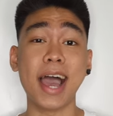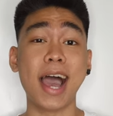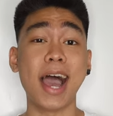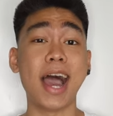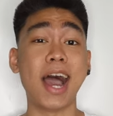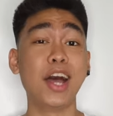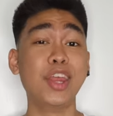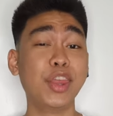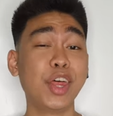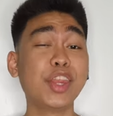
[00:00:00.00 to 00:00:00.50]

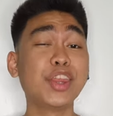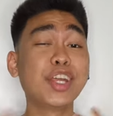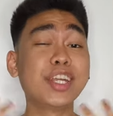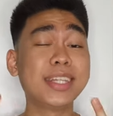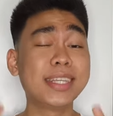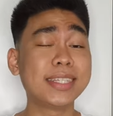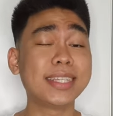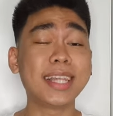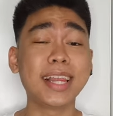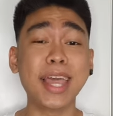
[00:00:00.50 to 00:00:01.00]

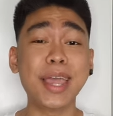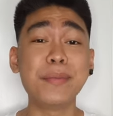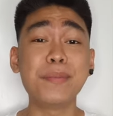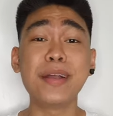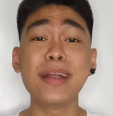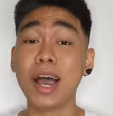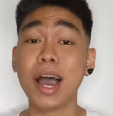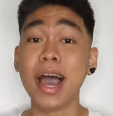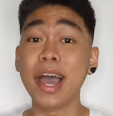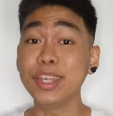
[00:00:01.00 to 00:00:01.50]
another
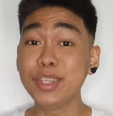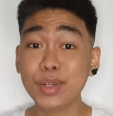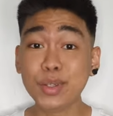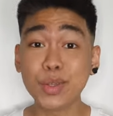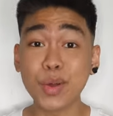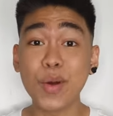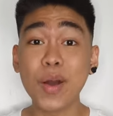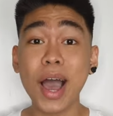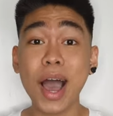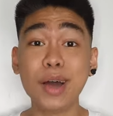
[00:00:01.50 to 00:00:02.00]
disclaimer, I
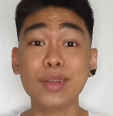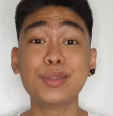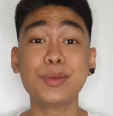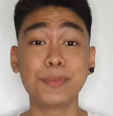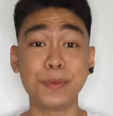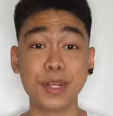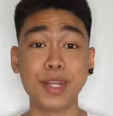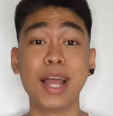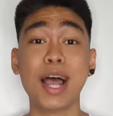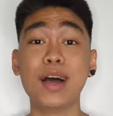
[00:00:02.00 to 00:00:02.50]
don't know how to
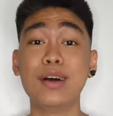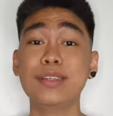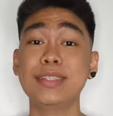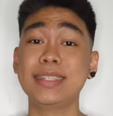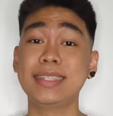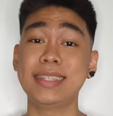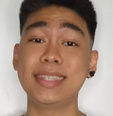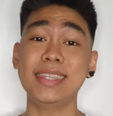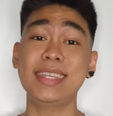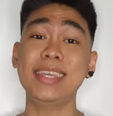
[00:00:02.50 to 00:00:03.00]

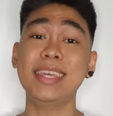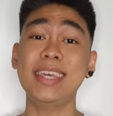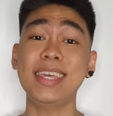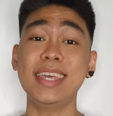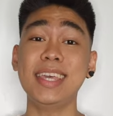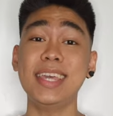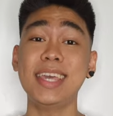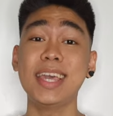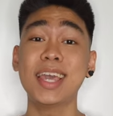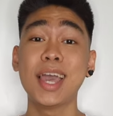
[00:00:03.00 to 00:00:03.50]
pronounce
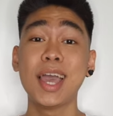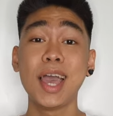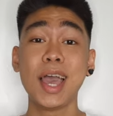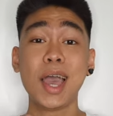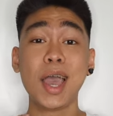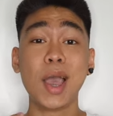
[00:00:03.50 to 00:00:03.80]
the